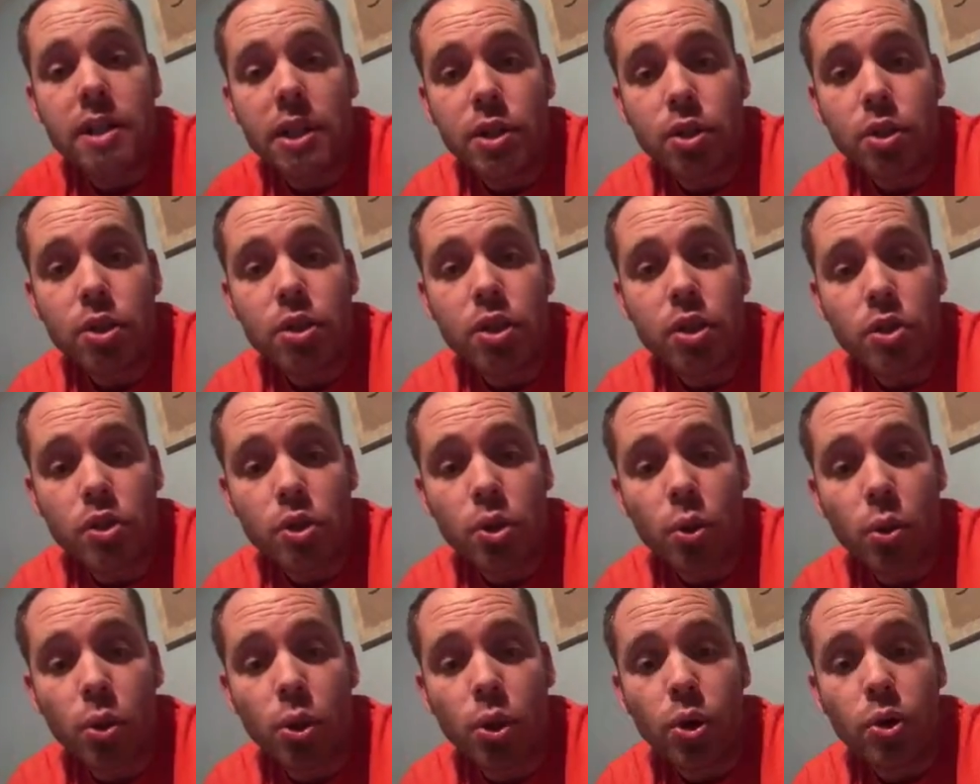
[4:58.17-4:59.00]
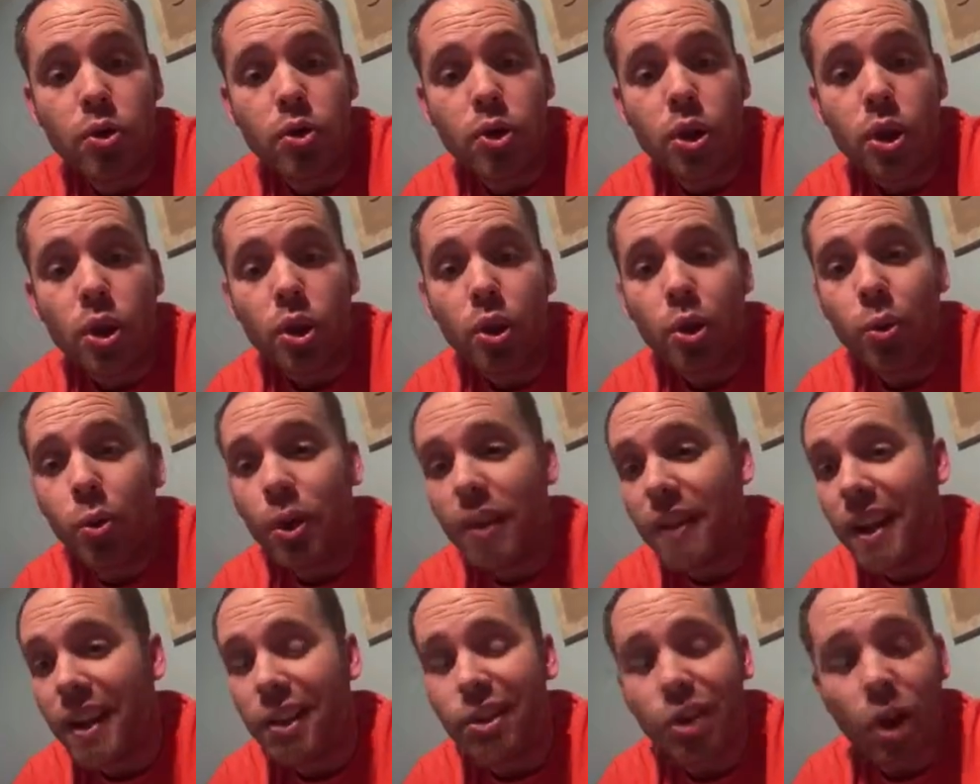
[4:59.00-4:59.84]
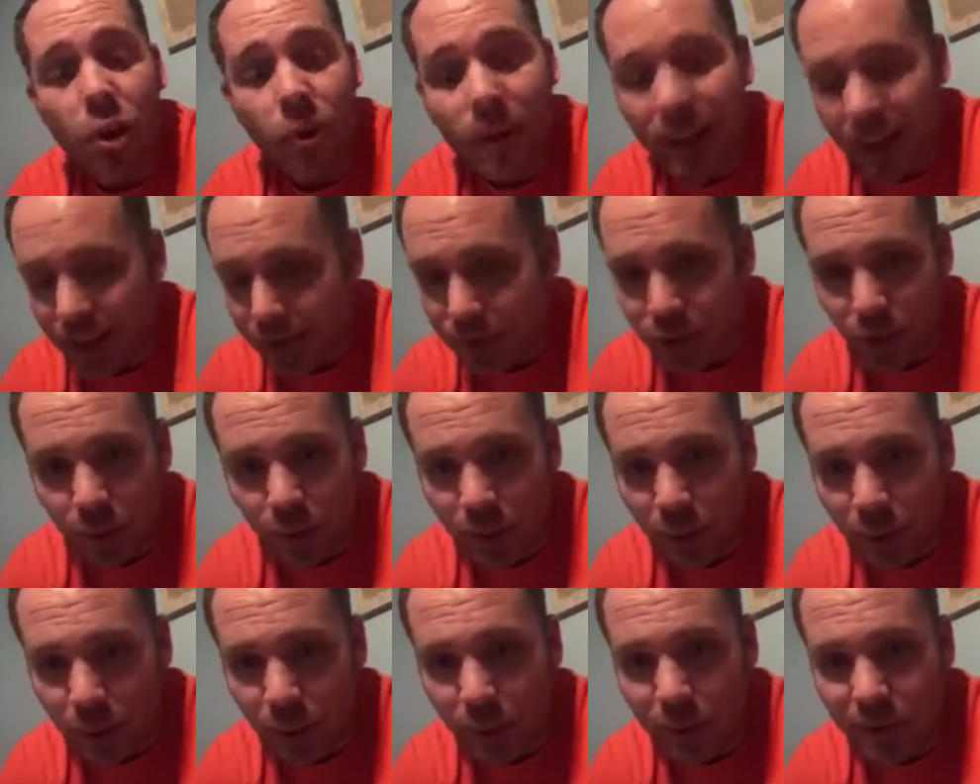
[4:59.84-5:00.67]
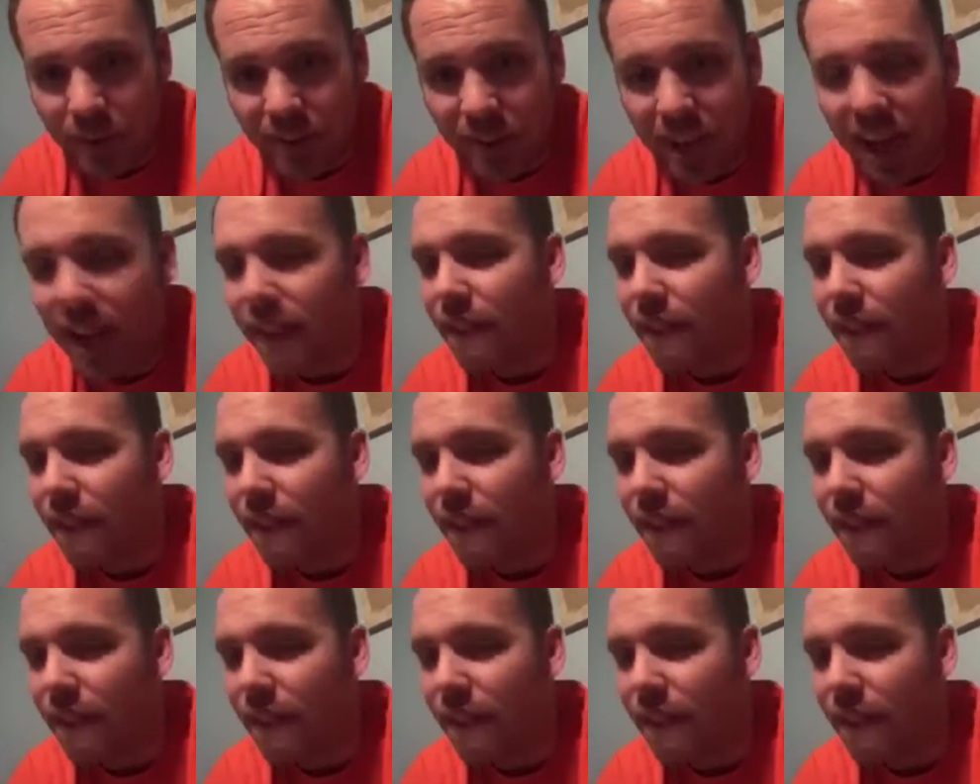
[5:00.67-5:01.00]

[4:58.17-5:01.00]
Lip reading: teachers at schools where they don't have their people,